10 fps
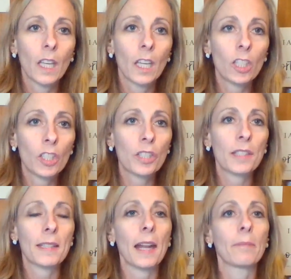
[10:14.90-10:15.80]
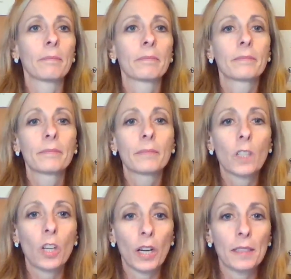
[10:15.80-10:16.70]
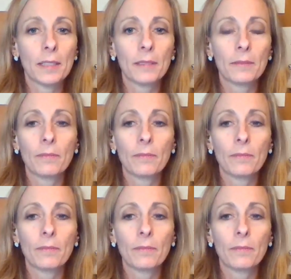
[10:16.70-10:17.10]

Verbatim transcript: in jesus name grace